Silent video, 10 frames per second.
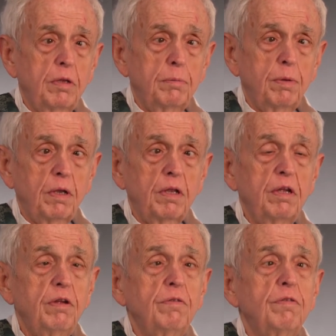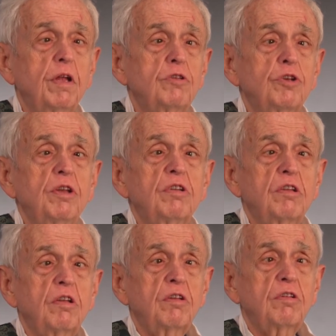believe that
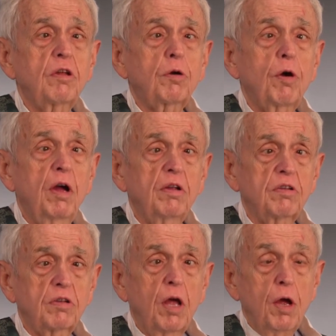Jesus is the Christ.